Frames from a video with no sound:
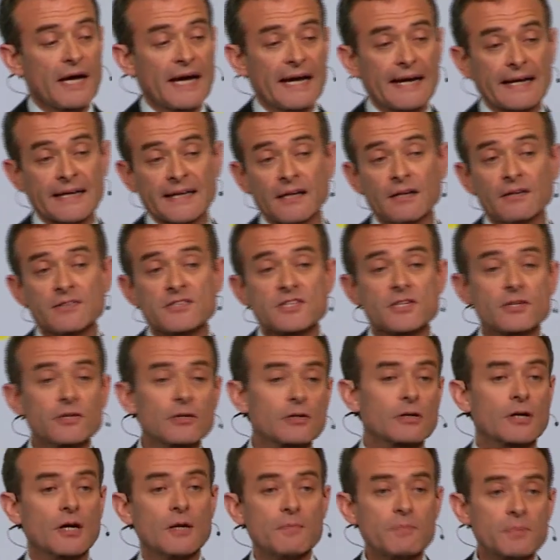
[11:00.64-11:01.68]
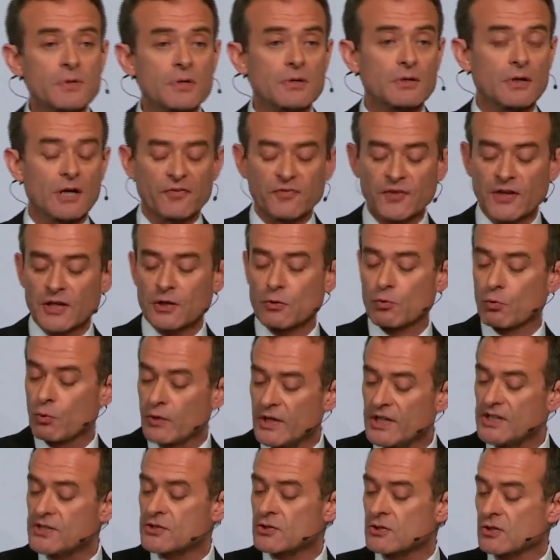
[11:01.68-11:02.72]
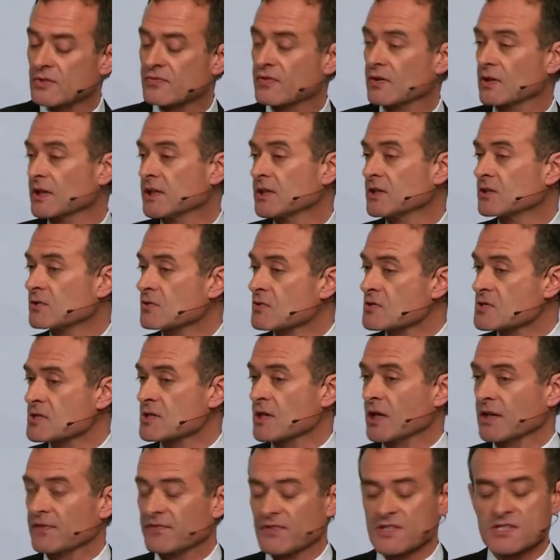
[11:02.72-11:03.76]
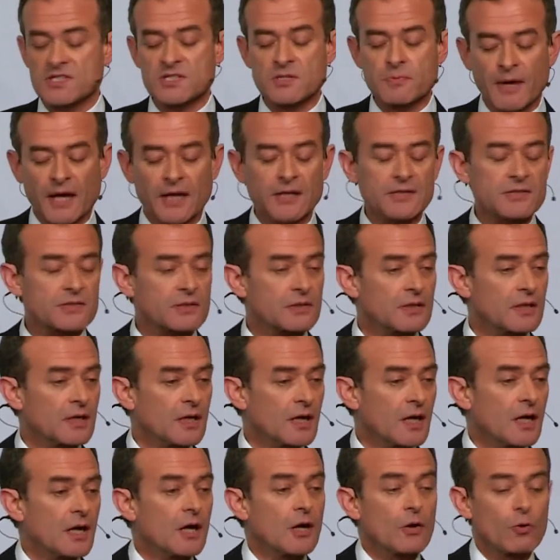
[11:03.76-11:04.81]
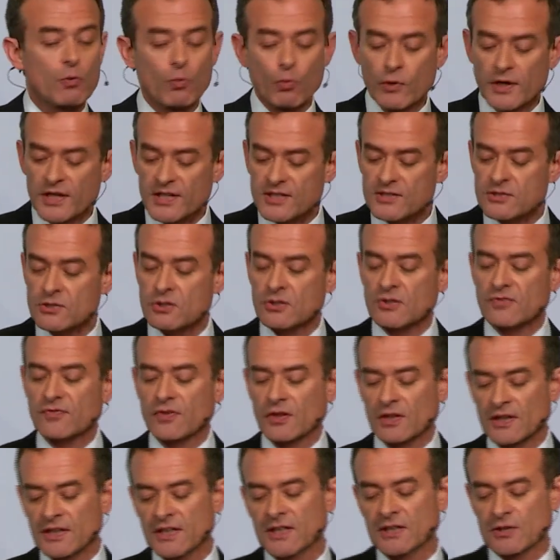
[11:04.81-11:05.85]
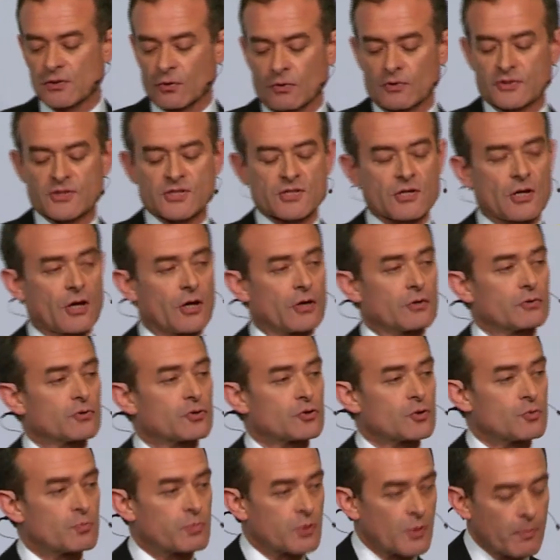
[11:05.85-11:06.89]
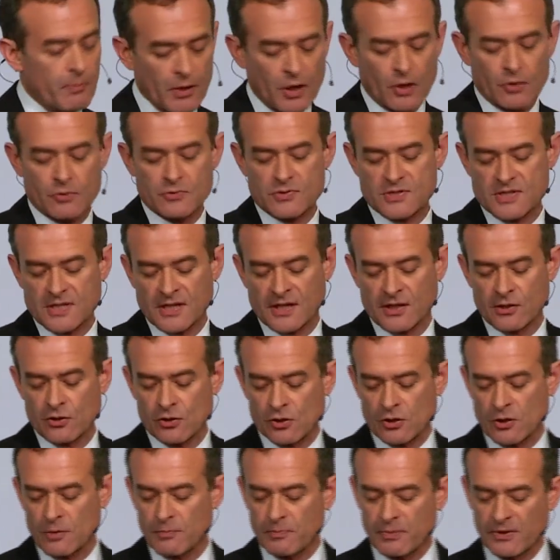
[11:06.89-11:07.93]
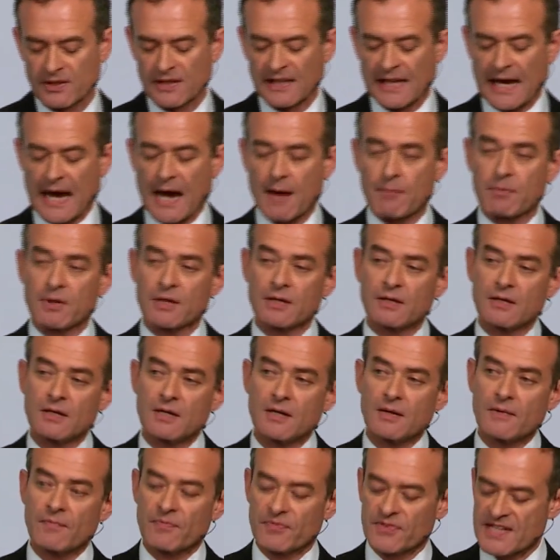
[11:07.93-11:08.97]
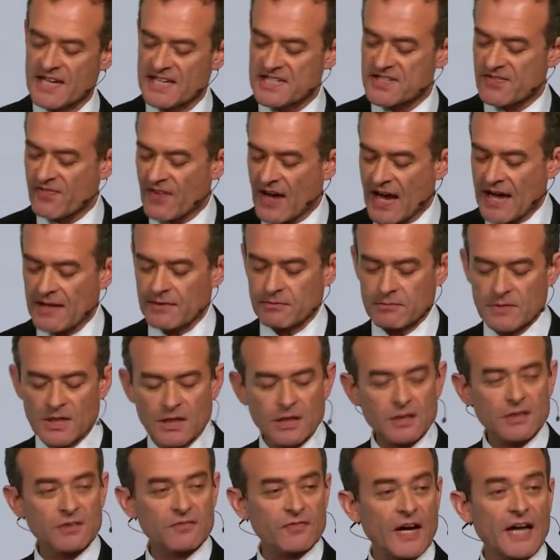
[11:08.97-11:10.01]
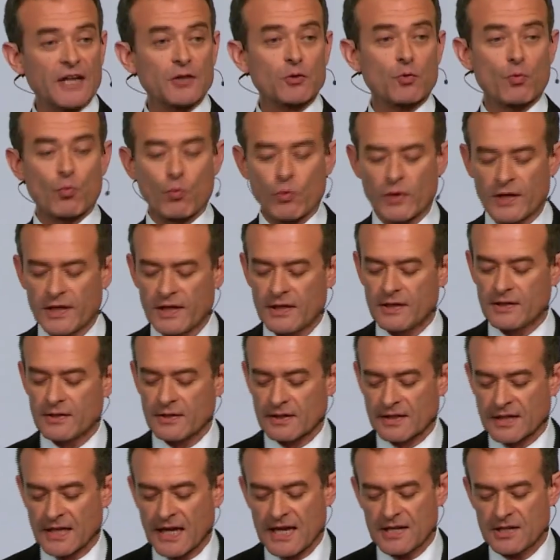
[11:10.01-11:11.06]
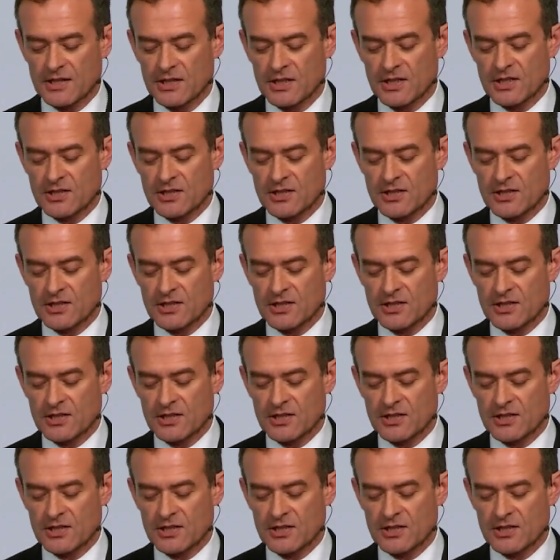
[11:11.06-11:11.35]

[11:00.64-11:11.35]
at Accountancy Europe, I think we took the lead to start this debate. We took the lead also to propose a European lab. Does that mean that we, again,